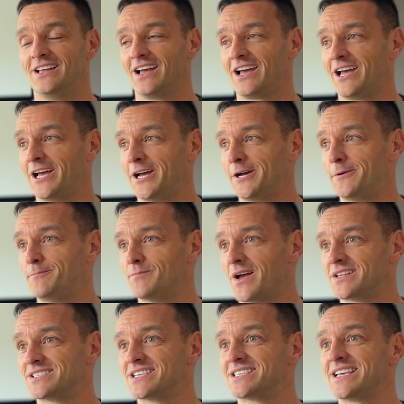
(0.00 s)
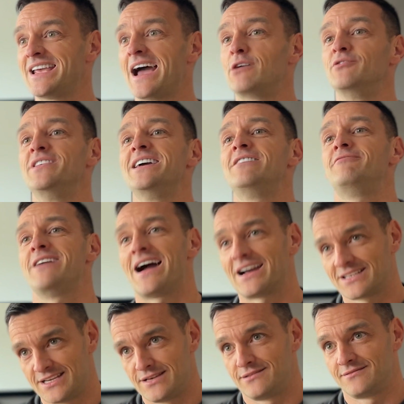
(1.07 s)
And to see how they
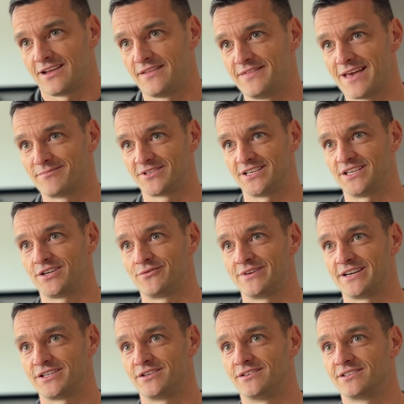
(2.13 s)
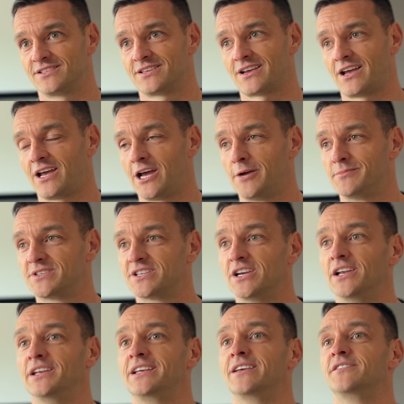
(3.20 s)
react in them situations
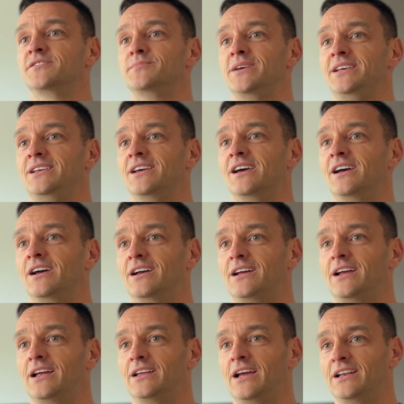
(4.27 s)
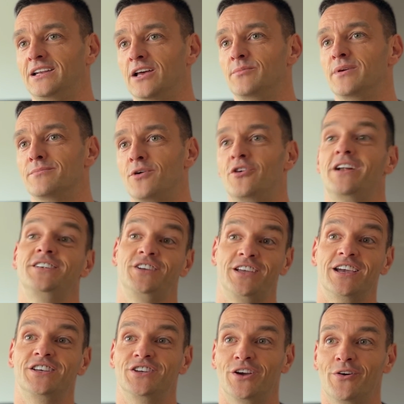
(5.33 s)
certainly gives me a little bit more
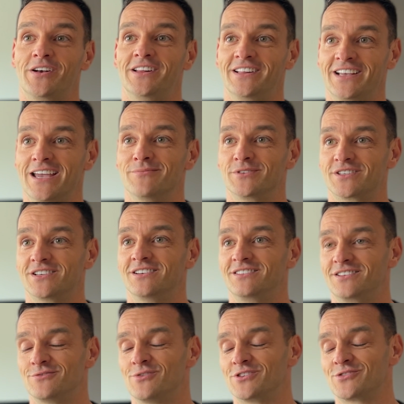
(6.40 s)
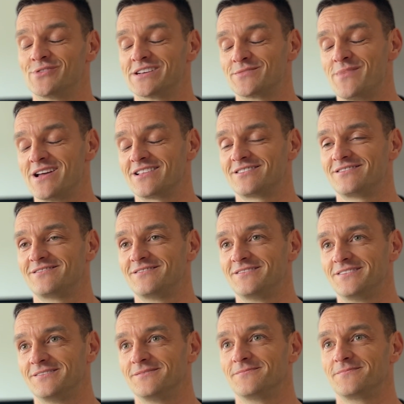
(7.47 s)
education going into the game as to what to expect.
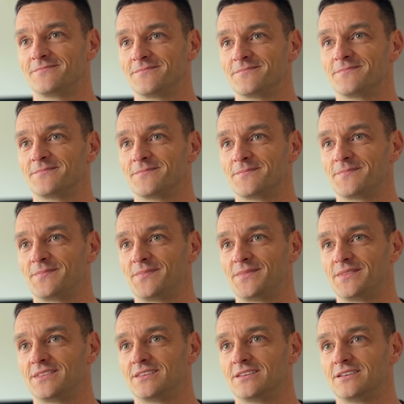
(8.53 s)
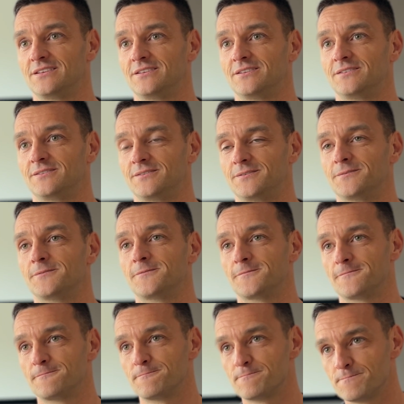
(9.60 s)
You've officiated at Wembley Stadium on a
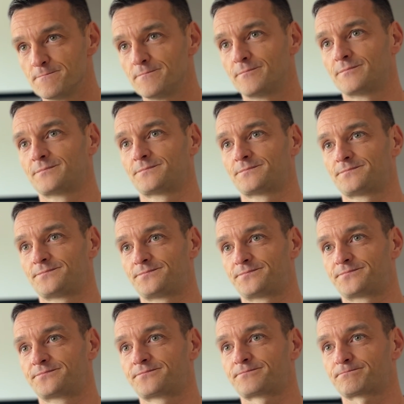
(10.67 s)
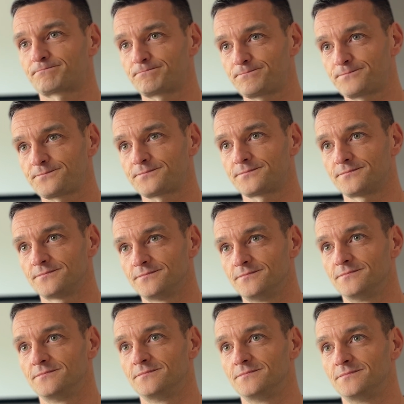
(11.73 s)
number of different finals before. Can you reflect on
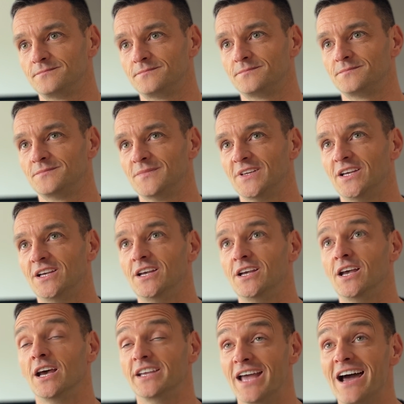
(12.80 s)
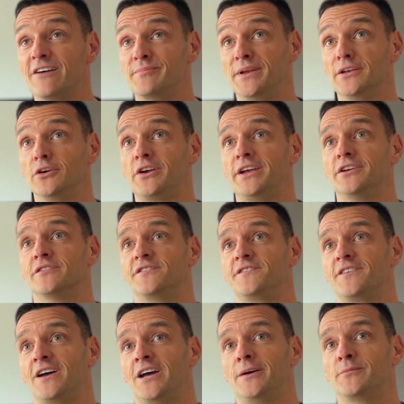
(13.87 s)
those experiences? Yeah, I've been lucky enough
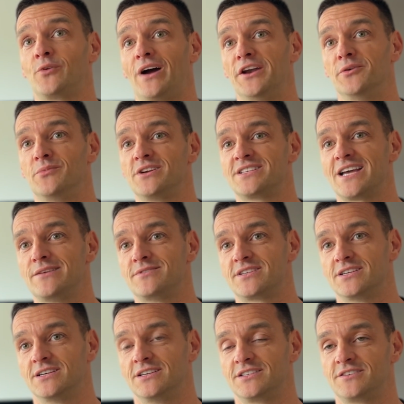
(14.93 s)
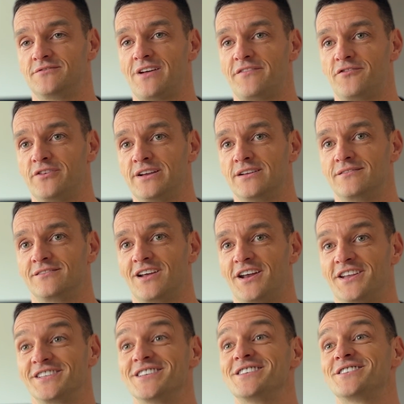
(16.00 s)
quite a number of times to referee and
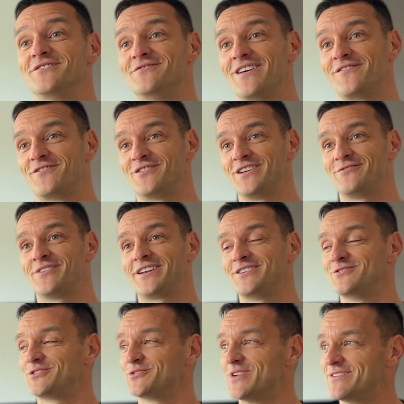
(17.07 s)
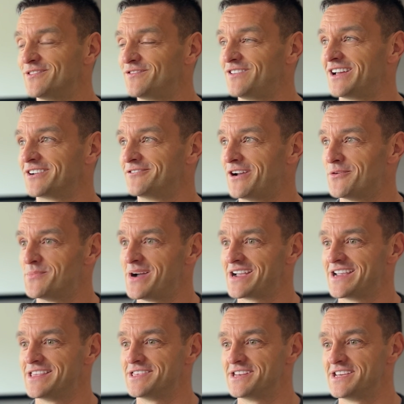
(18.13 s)
an assistant referee when I used to wave a flag around
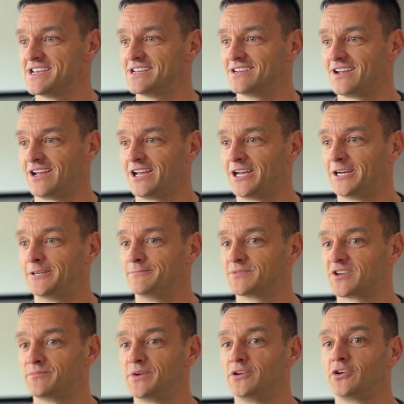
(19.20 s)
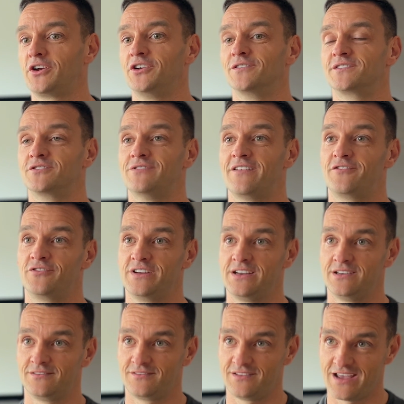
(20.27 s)
back in the day. So I've been lucky enough to
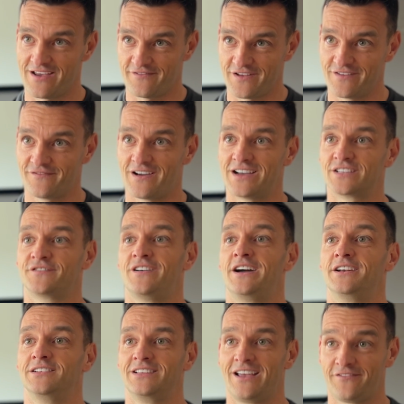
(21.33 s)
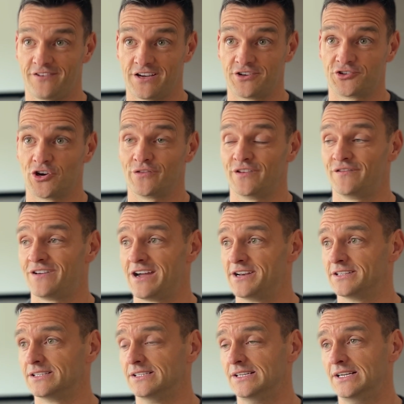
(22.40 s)
referee the FA Vars final, the FA Trophy
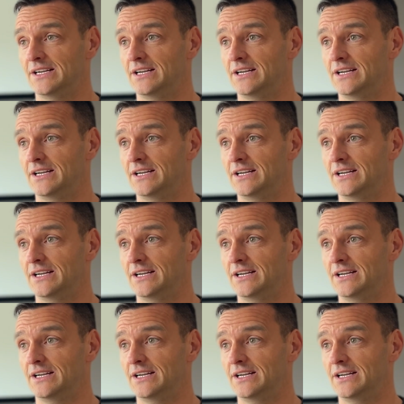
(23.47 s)
final.